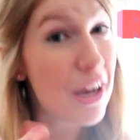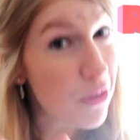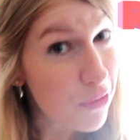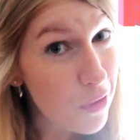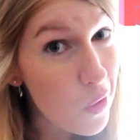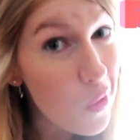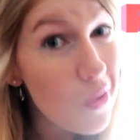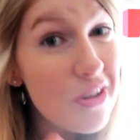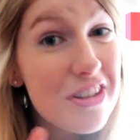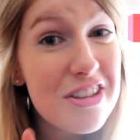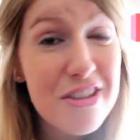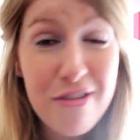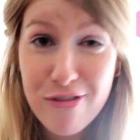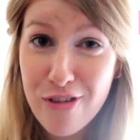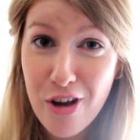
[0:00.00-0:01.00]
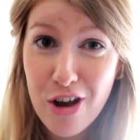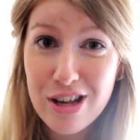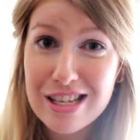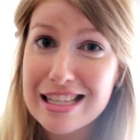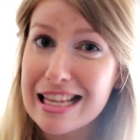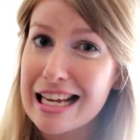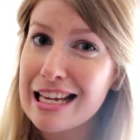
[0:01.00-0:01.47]
Now of course the
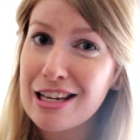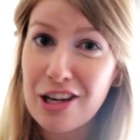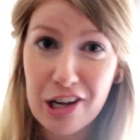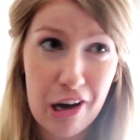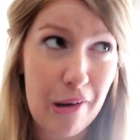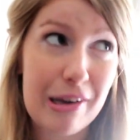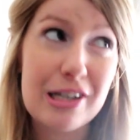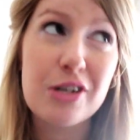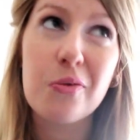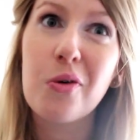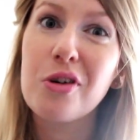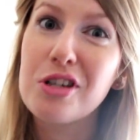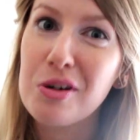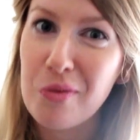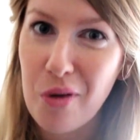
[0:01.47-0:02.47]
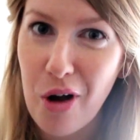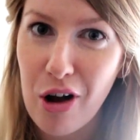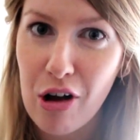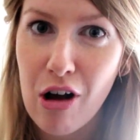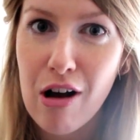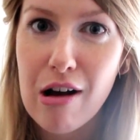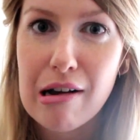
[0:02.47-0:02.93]
first thing you're going to want to
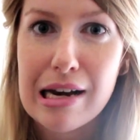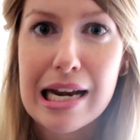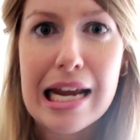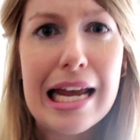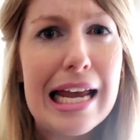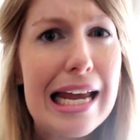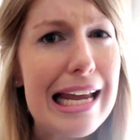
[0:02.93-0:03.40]
work on